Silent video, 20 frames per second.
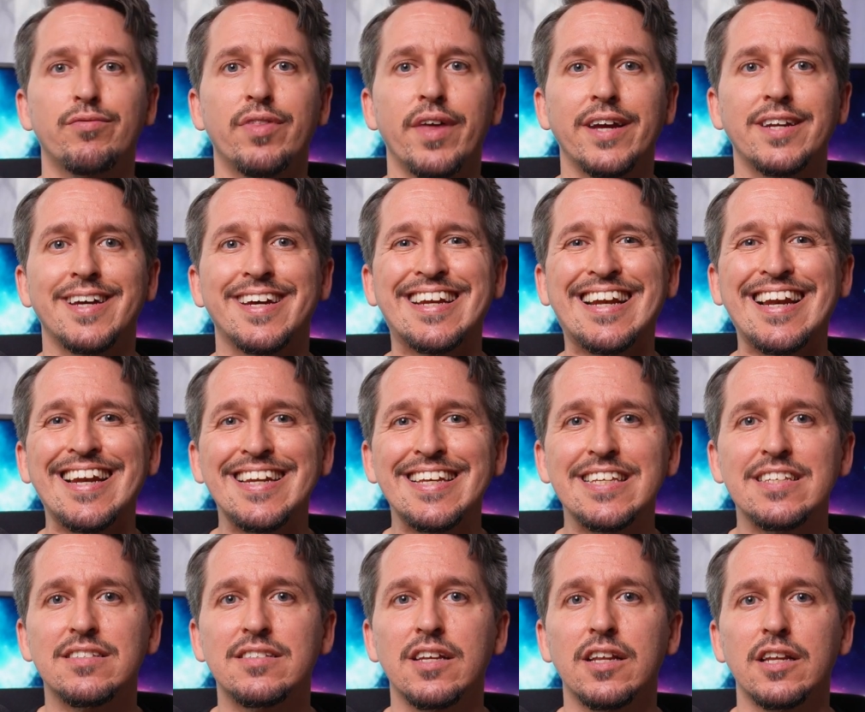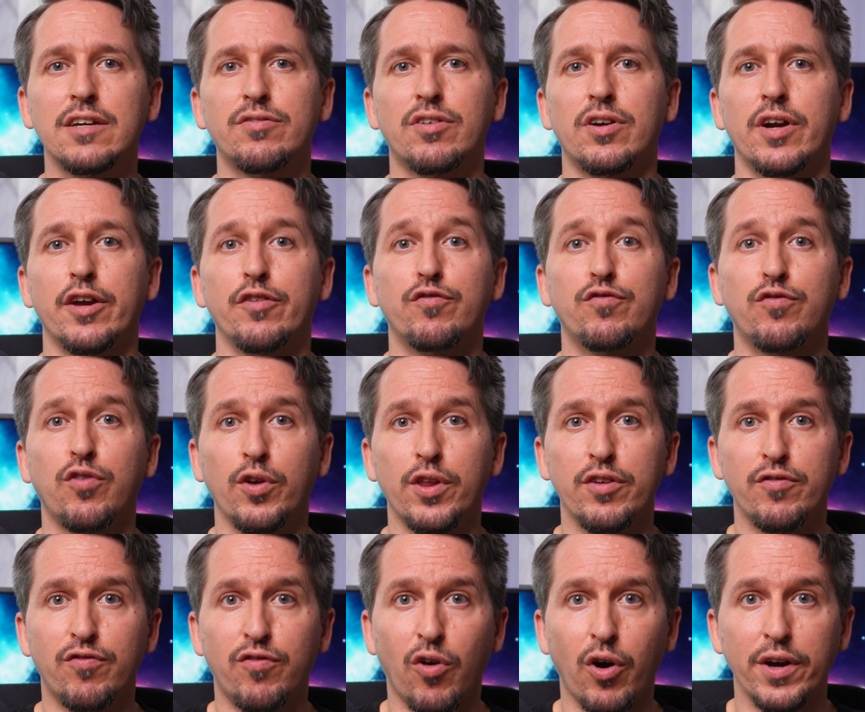they'd at least deliver a fully
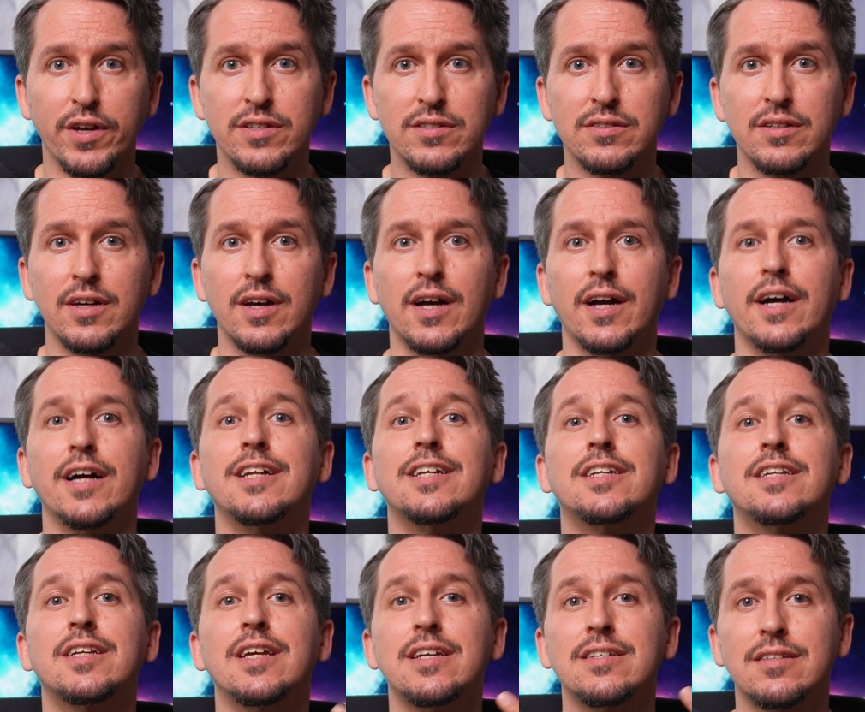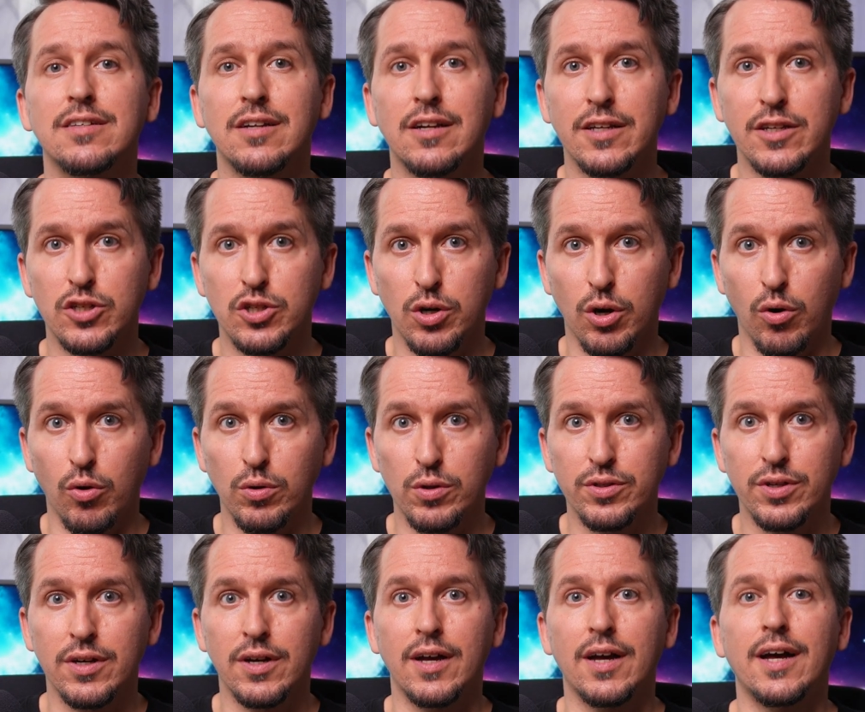voiced, decently told,